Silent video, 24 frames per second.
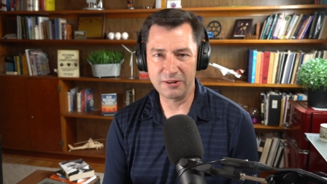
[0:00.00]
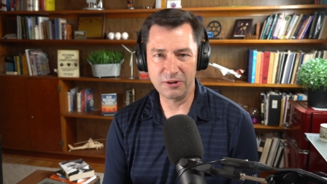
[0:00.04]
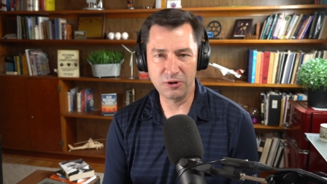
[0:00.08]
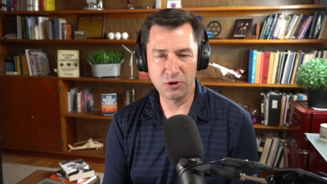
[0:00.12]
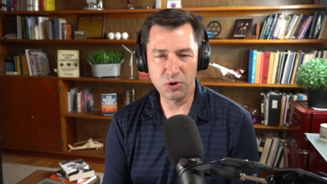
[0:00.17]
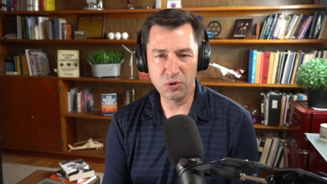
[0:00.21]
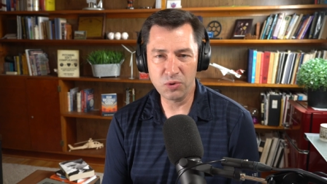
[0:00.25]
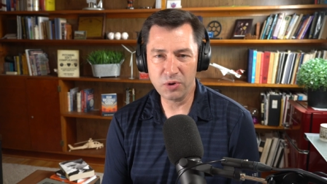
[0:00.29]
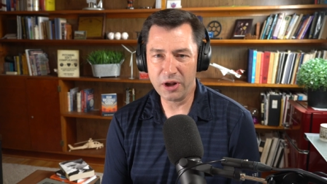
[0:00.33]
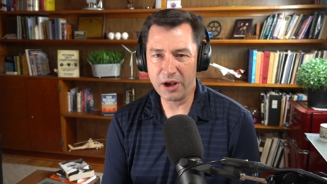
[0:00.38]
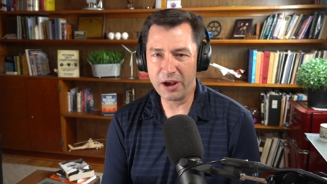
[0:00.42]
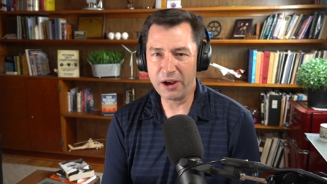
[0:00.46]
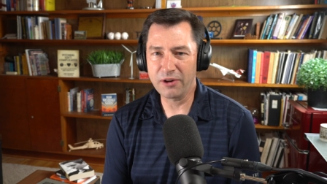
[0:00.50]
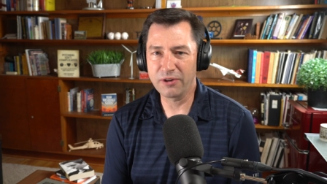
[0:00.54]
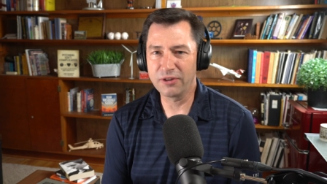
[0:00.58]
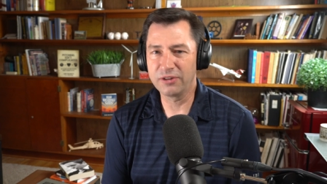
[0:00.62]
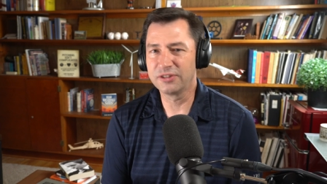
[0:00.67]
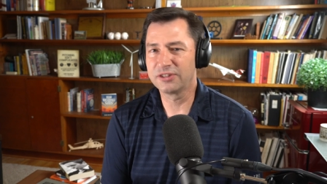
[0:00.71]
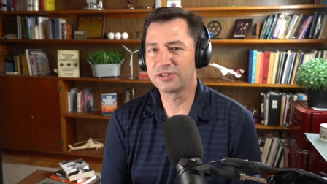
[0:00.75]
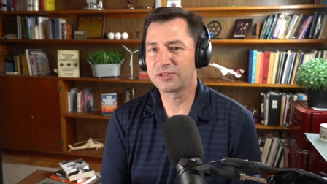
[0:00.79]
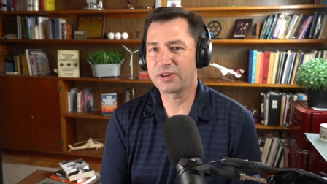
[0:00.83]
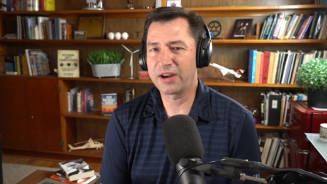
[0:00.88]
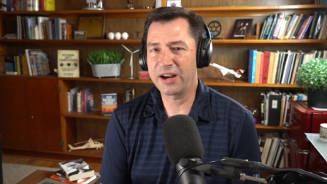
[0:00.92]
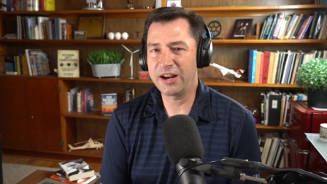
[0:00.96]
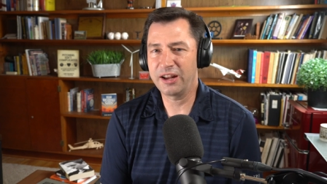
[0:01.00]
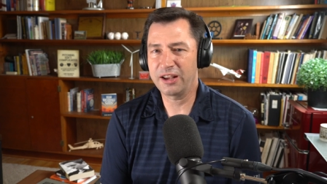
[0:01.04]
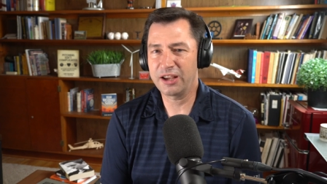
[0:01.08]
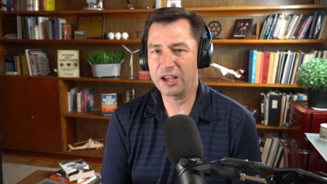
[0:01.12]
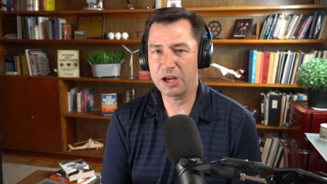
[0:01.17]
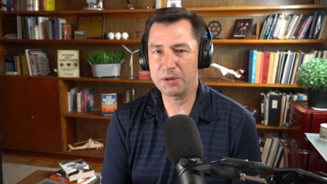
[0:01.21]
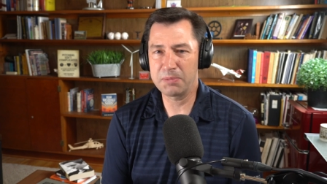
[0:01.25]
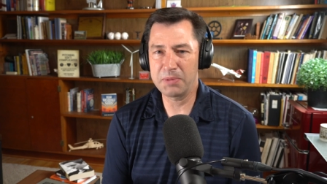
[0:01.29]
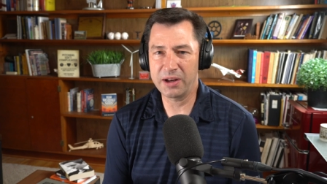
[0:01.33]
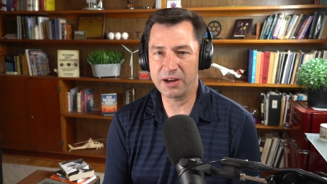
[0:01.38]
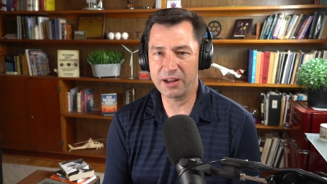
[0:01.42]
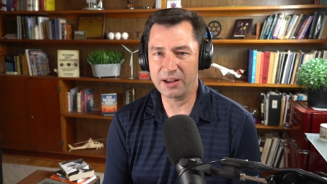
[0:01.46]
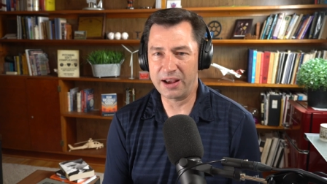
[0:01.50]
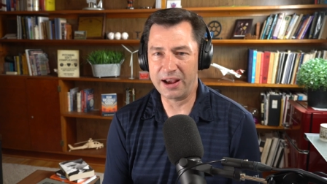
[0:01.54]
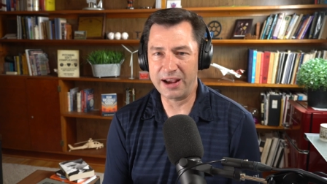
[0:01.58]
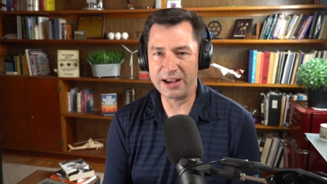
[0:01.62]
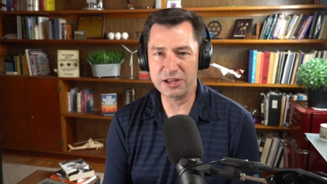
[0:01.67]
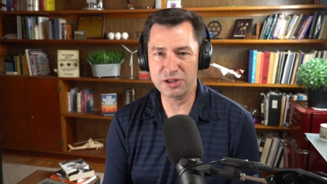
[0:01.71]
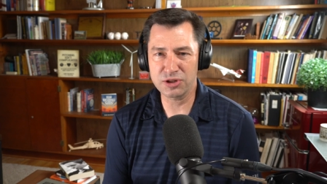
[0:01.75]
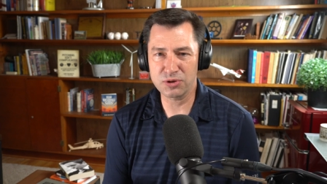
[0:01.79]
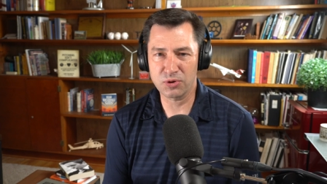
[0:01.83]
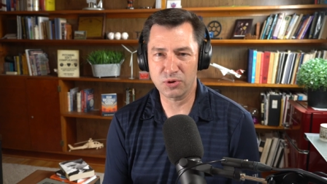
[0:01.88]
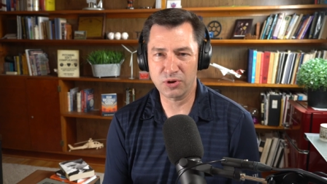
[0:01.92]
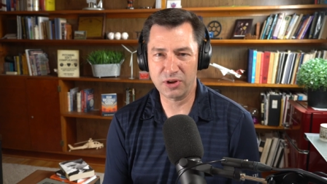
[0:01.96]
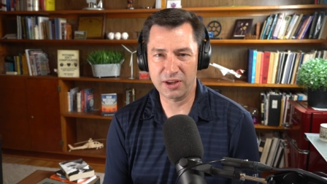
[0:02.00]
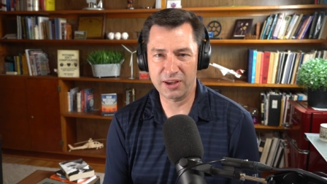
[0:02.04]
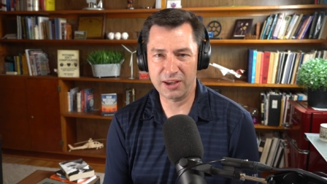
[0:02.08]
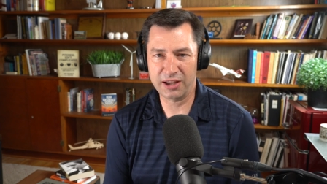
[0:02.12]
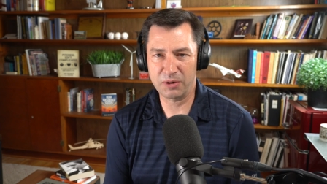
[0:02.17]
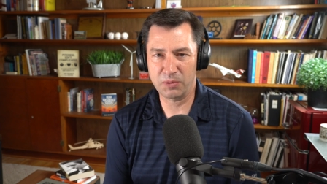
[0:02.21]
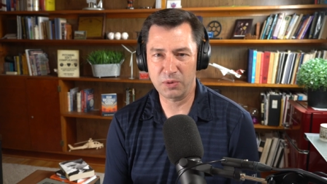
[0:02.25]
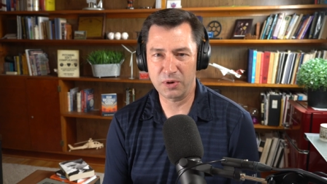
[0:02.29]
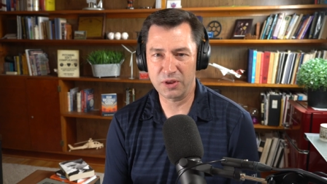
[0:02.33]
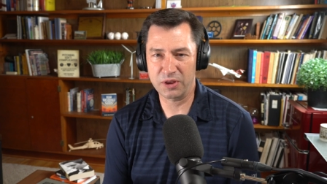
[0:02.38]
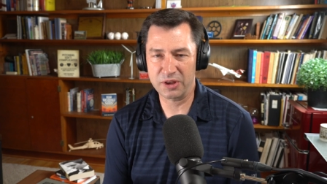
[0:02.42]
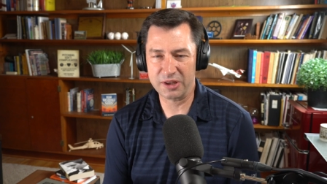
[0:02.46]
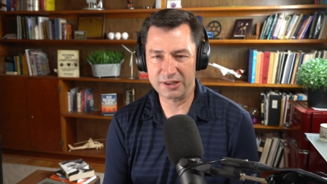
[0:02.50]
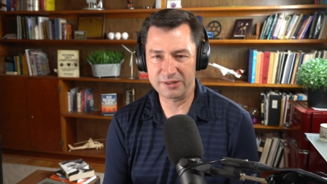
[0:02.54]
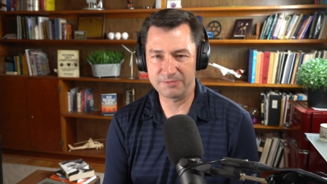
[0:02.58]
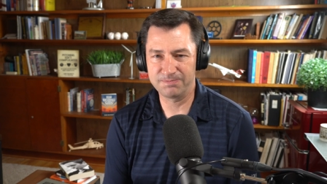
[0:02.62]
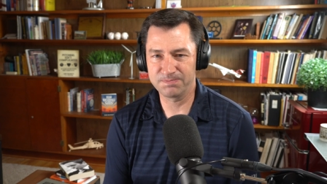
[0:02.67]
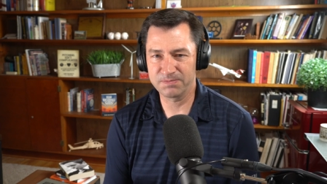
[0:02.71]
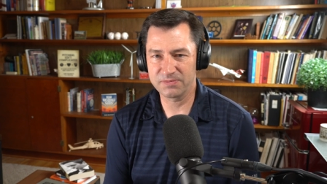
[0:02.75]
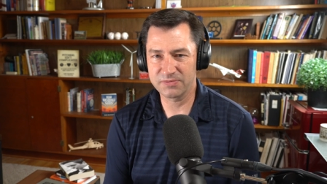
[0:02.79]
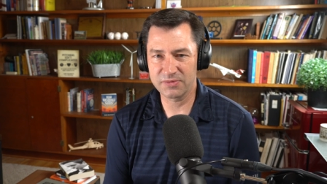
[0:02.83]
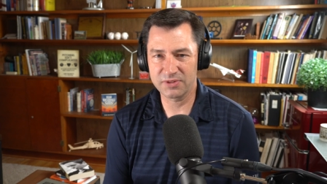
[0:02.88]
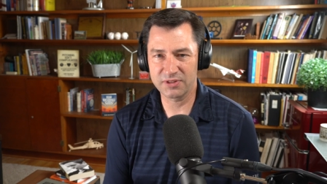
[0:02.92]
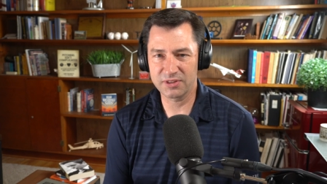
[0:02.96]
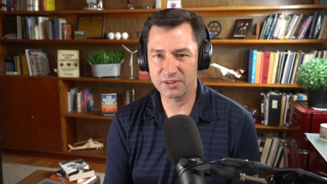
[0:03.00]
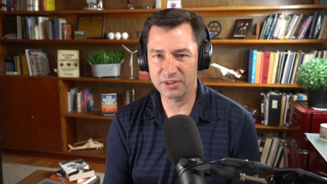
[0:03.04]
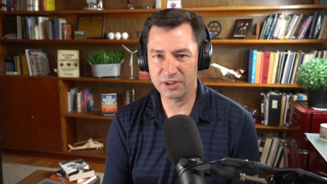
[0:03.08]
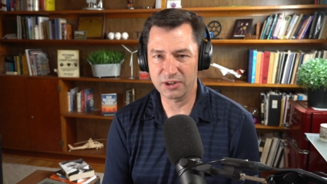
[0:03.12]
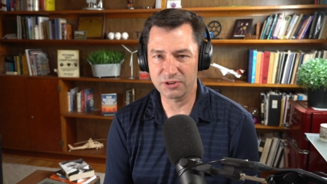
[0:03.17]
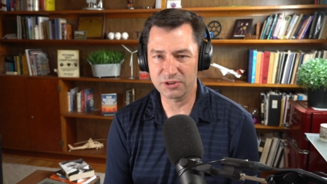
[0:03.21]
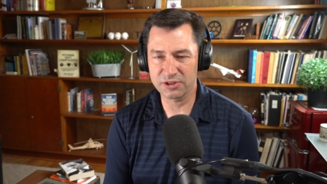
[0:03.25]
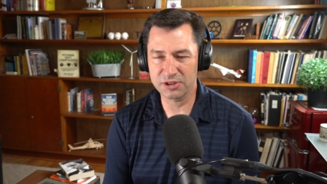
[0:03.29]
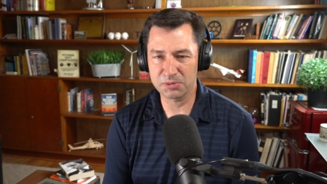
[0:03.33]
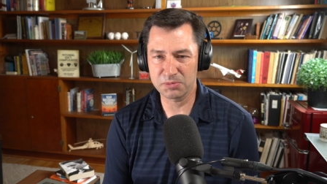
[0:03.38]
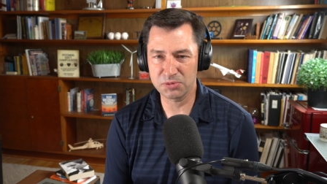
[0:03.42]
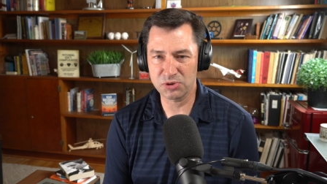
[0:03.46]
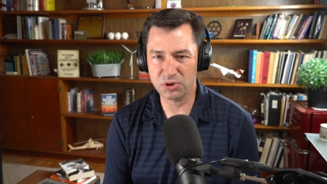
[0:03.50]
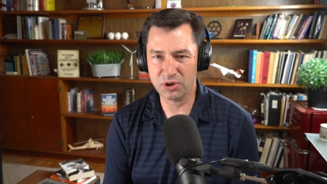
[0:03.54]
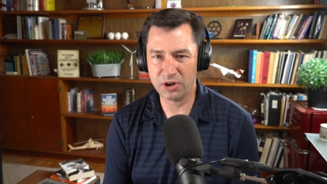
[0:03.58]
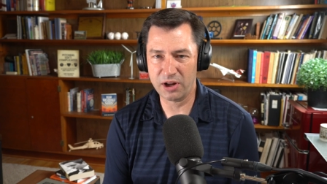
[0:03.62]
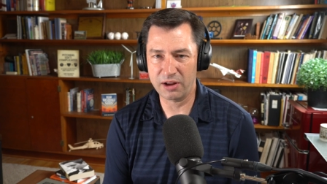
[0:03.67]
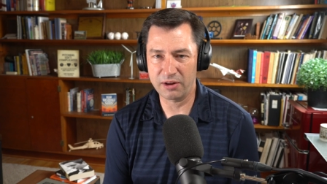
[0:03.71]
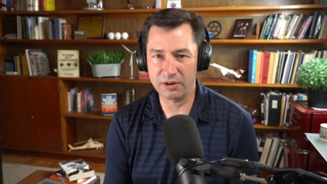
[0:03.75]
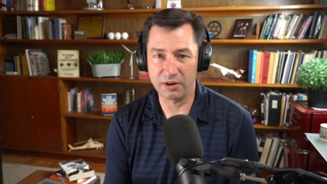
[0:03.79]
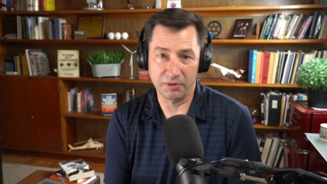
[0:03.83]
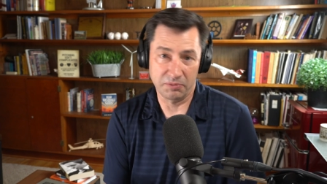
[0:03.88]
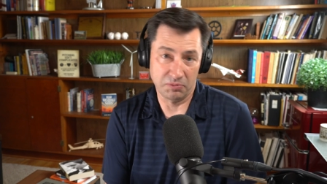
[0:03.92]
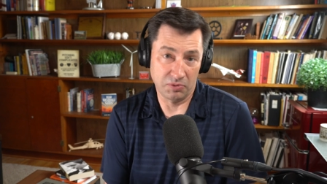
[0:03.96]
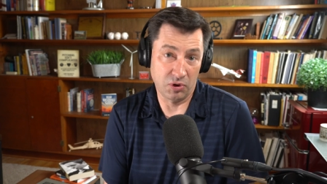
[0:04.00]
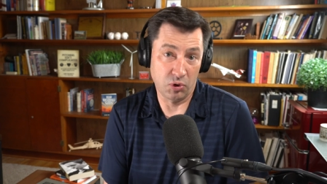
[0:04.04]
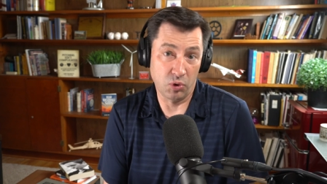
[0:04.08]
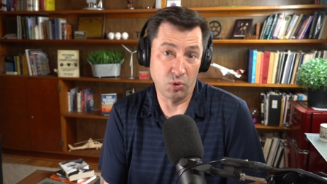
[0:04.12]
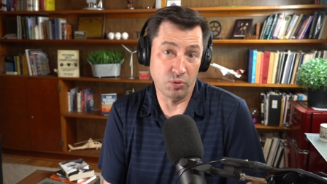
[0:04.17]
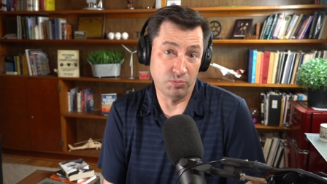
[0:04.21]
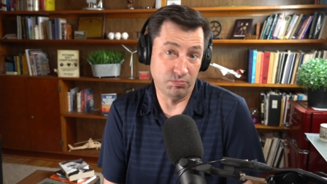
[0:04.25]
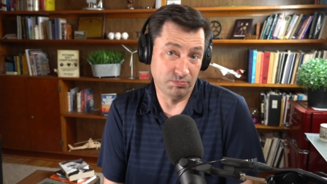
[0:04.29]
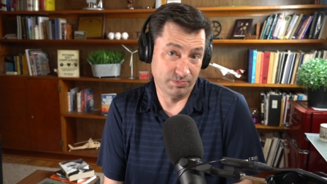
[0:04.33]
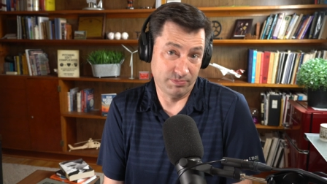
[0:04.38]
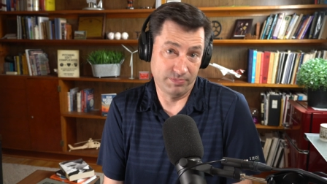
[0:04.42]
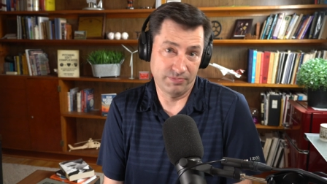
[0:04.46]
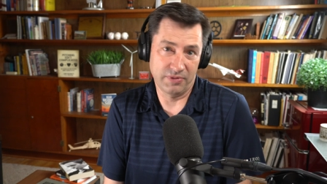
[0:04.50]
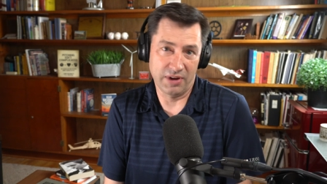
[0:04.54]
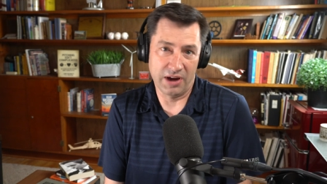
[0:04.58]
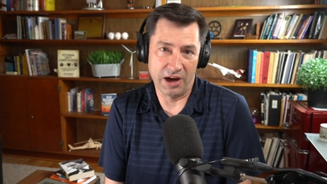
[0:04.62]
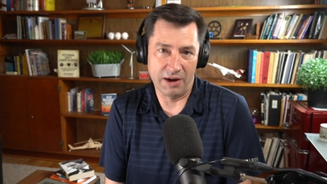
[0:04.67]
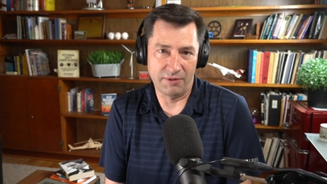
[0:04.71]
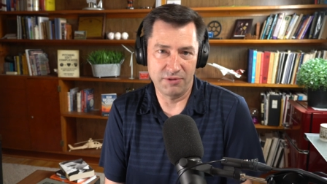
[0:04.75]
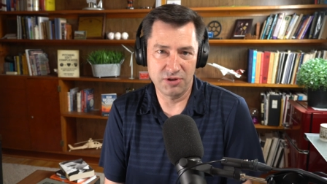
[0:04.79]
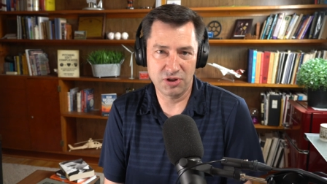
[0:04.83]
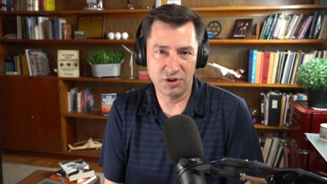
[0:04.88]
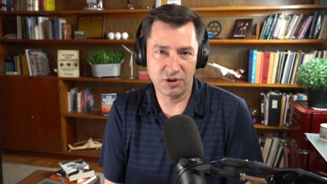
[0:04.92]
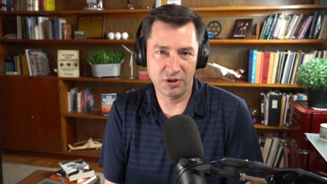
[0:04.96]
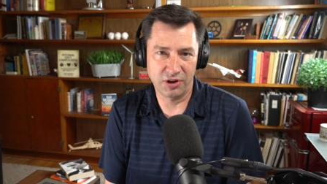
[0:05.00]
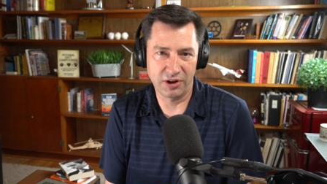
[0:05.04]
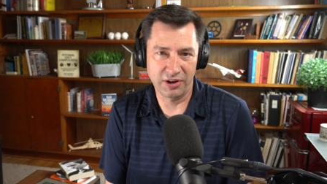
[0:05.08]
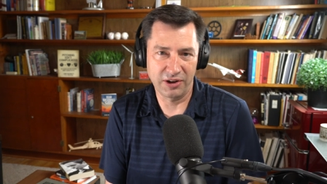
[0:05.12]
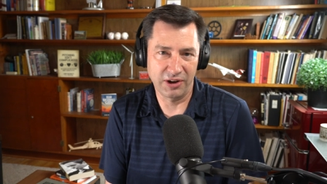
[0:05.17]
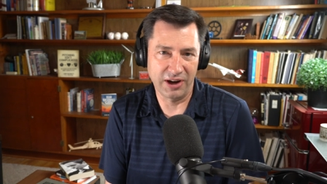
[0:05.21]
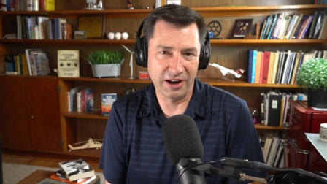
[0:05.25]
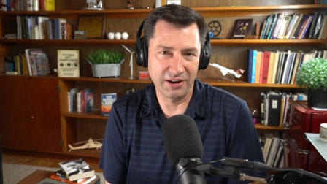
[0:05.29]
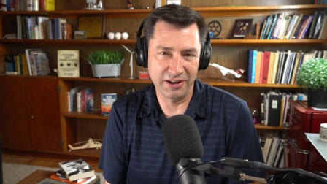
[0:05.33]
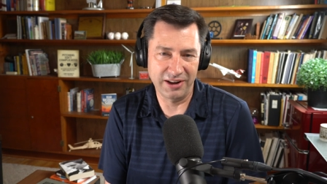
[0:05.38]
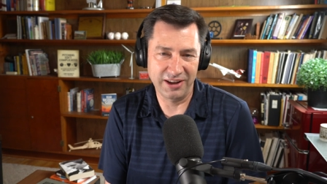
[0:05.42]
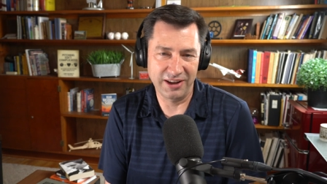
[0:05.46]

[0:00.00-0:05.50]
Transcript: Who knows, right? It could have been a high school kid with, you know, some sort of who obviously they're not